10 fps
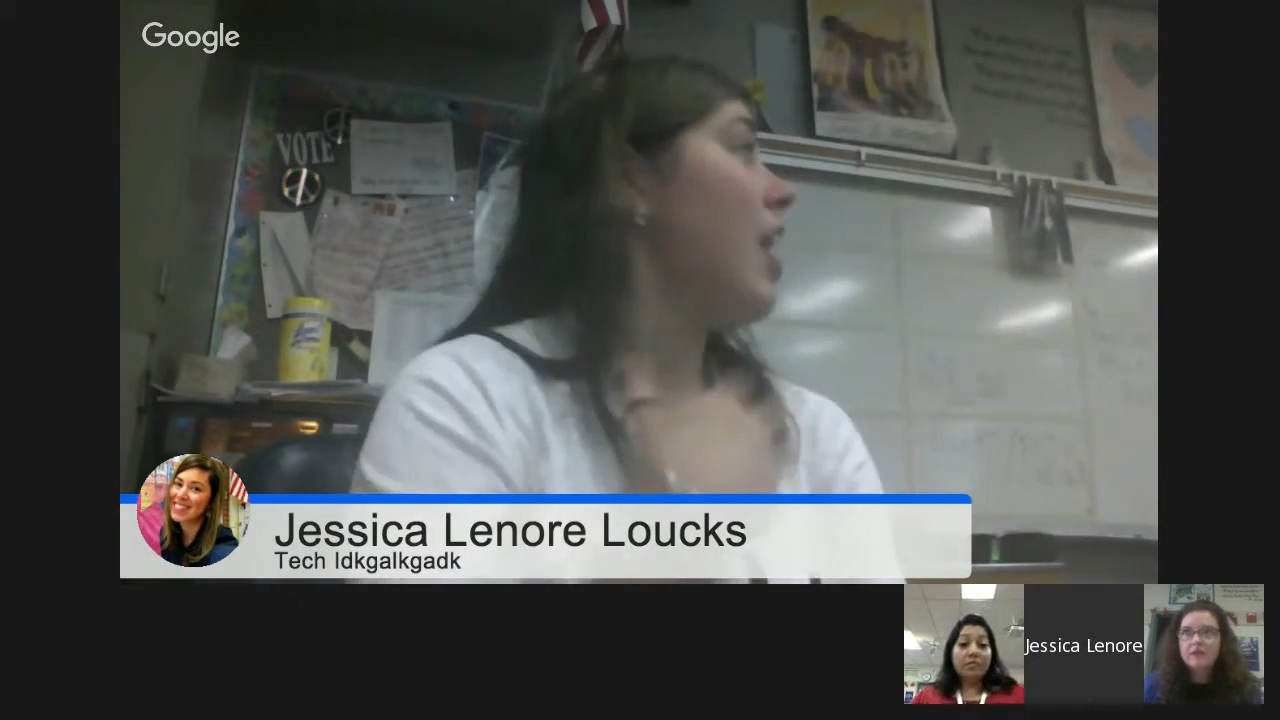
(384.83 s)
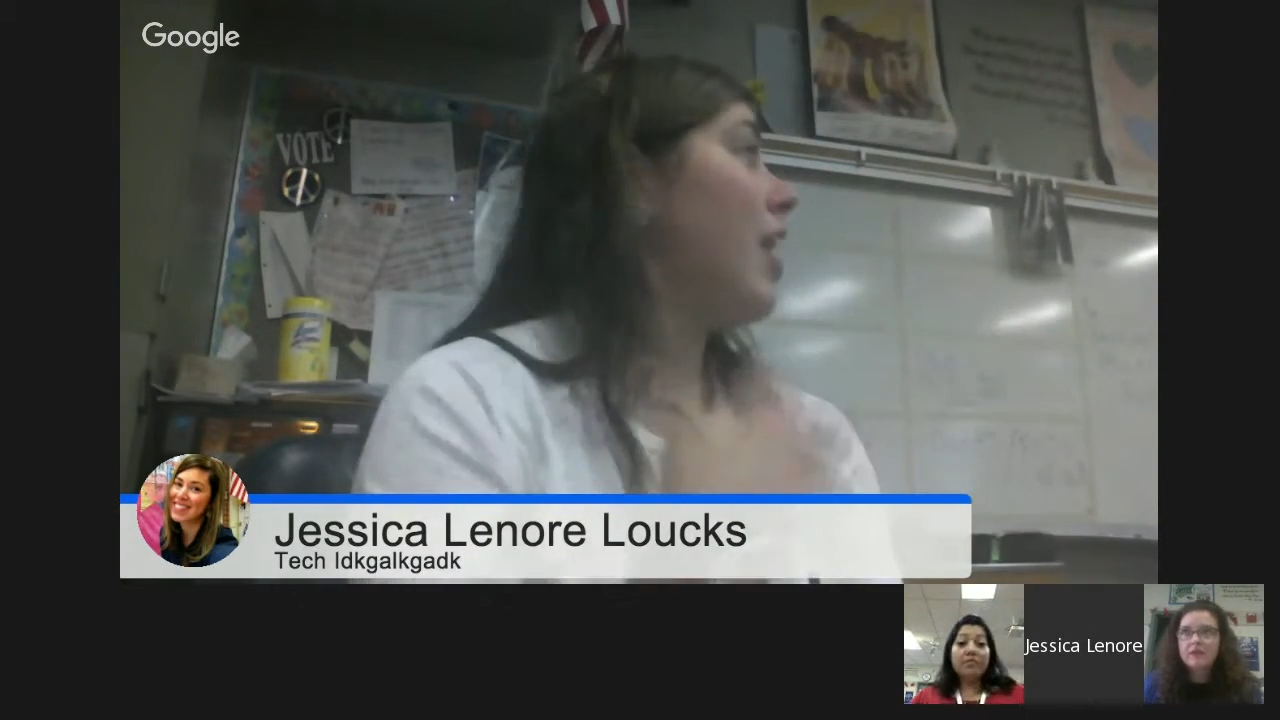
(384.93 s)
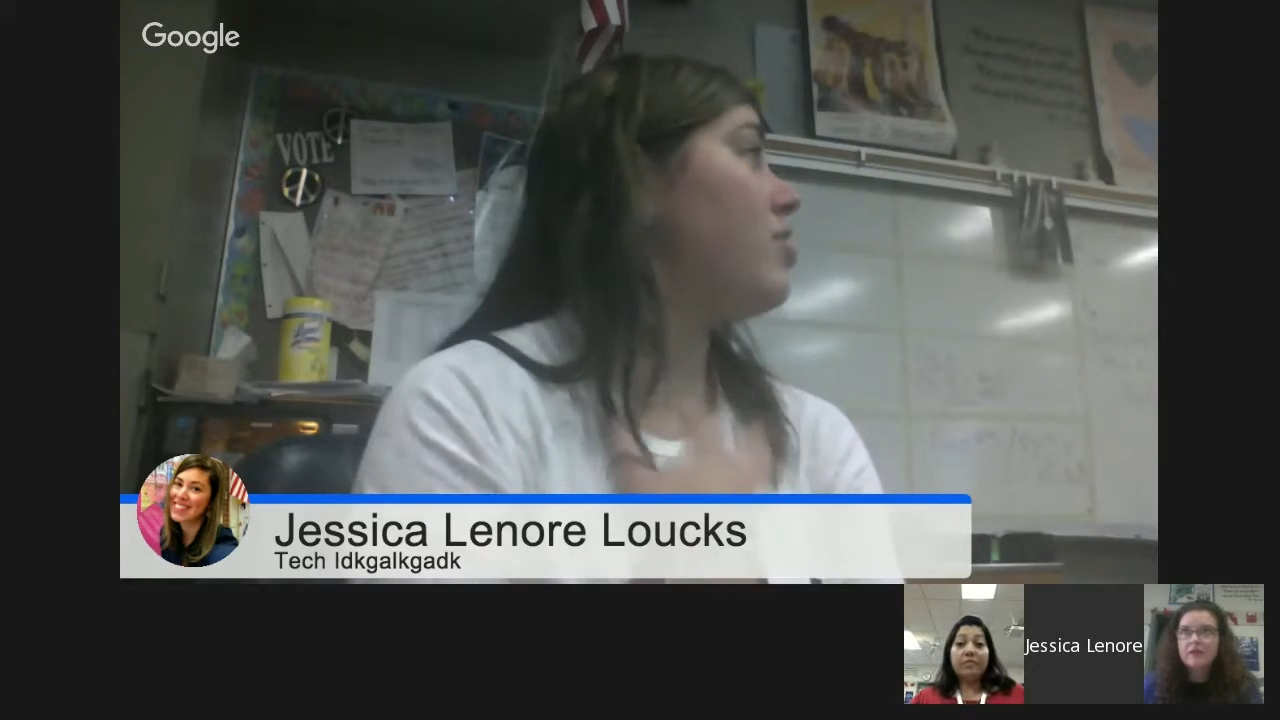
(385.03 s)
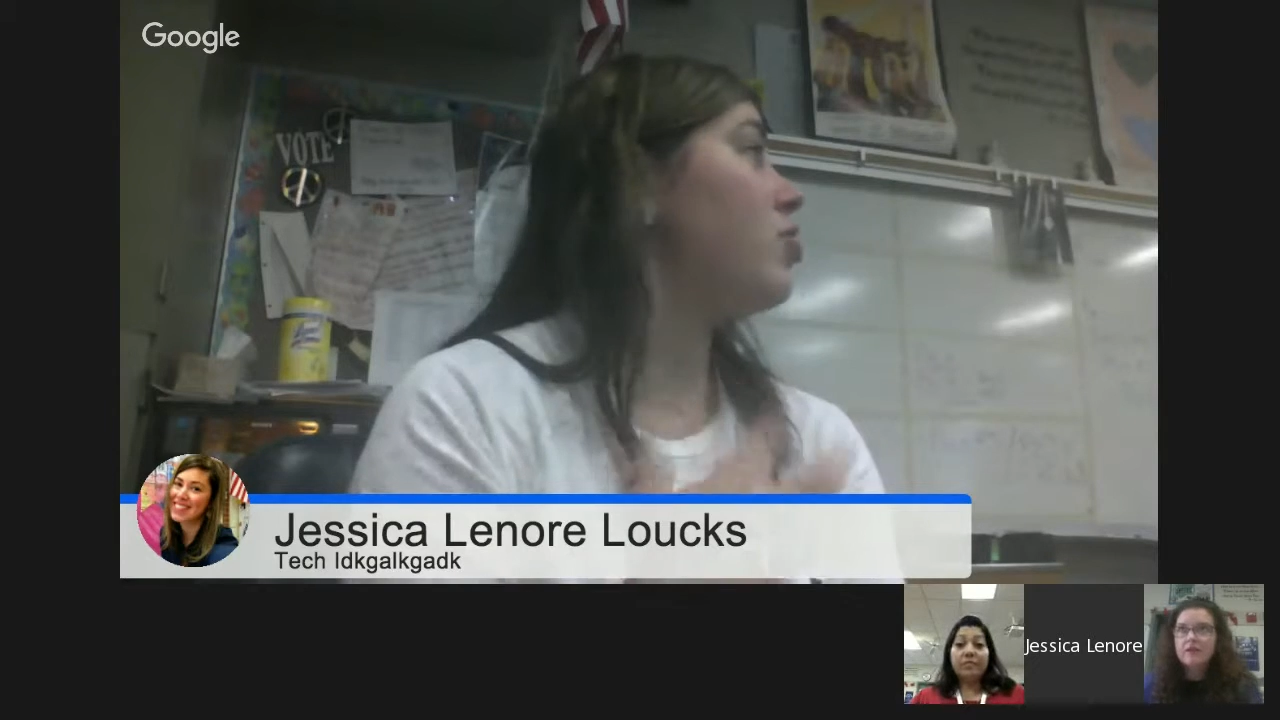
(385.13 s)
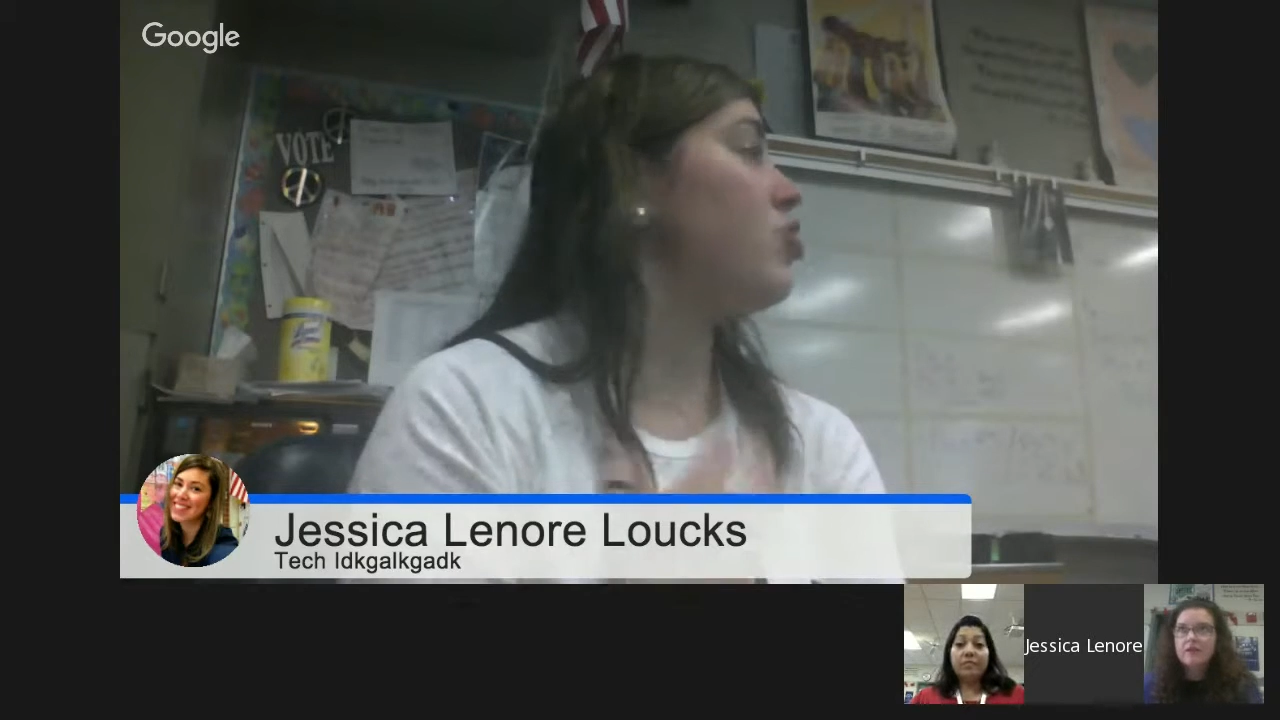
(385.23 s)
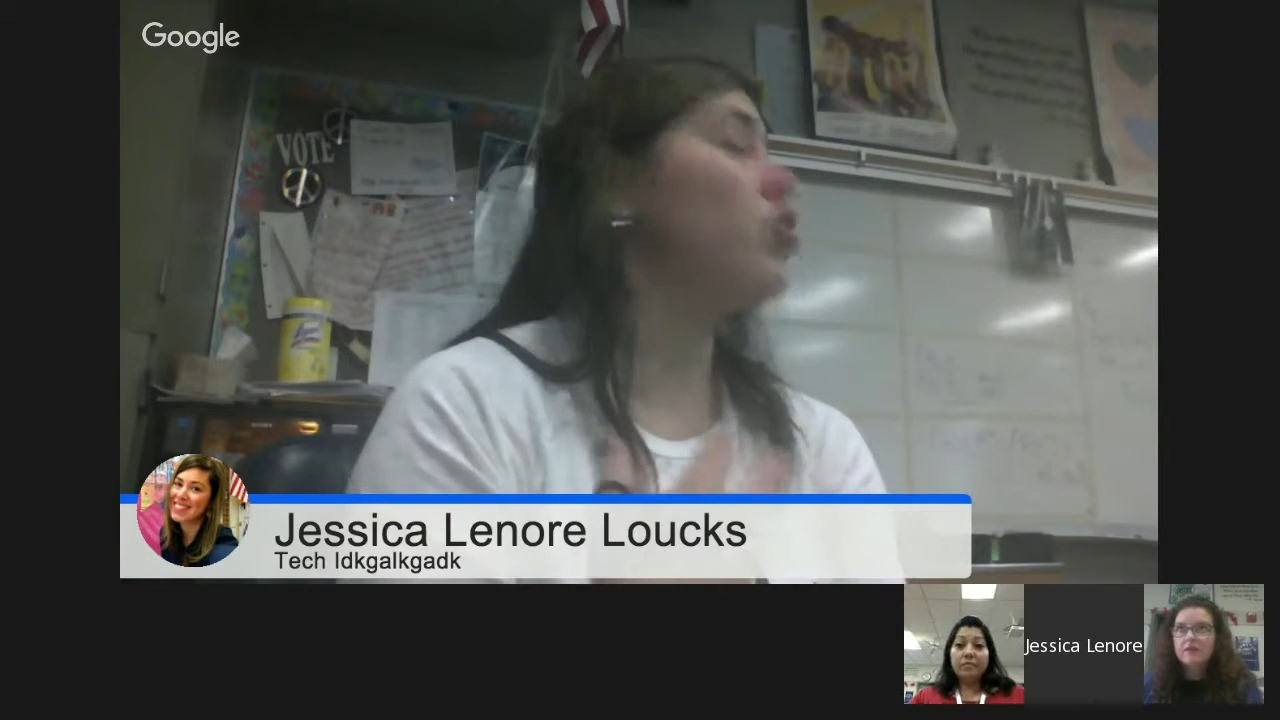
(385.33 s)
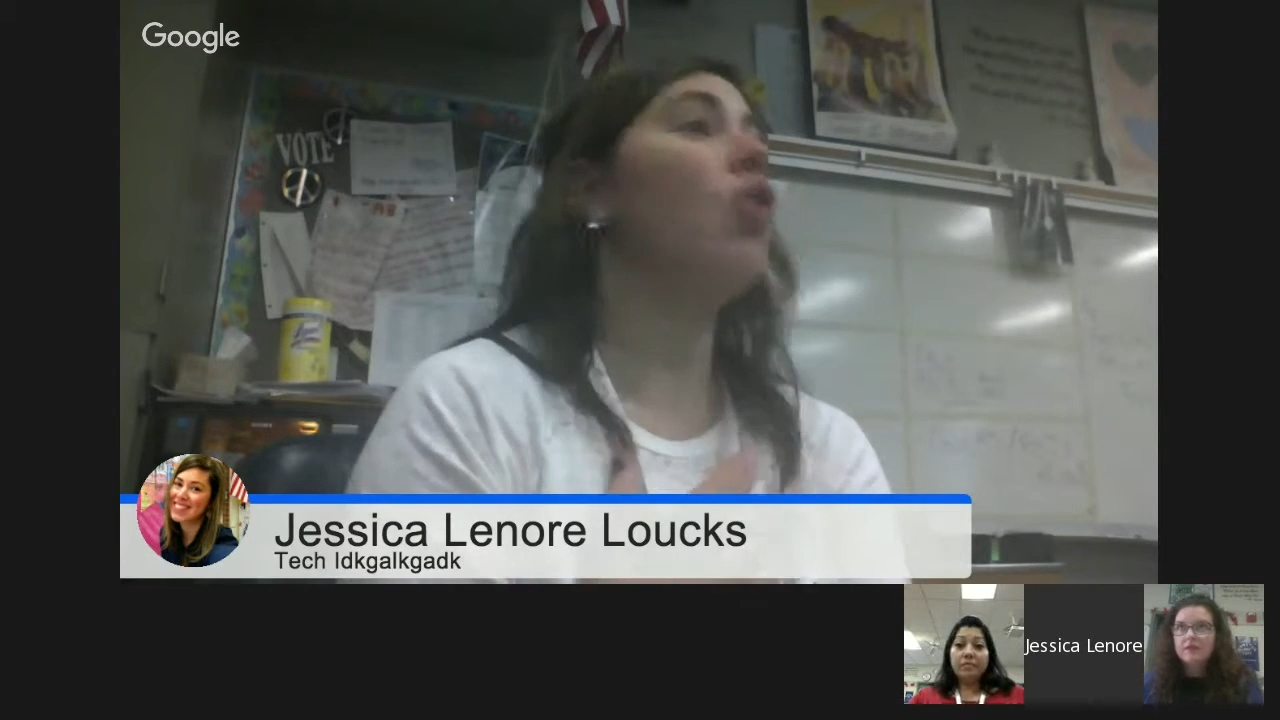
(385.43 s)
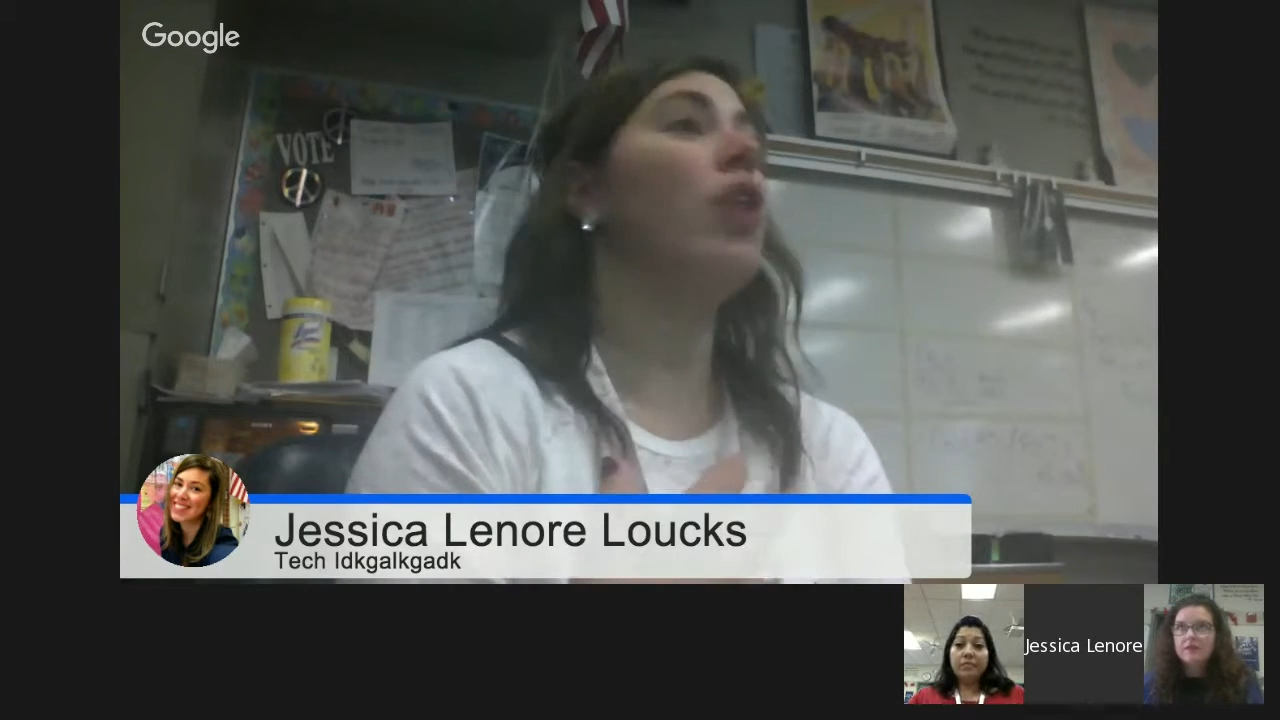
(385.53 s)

It's so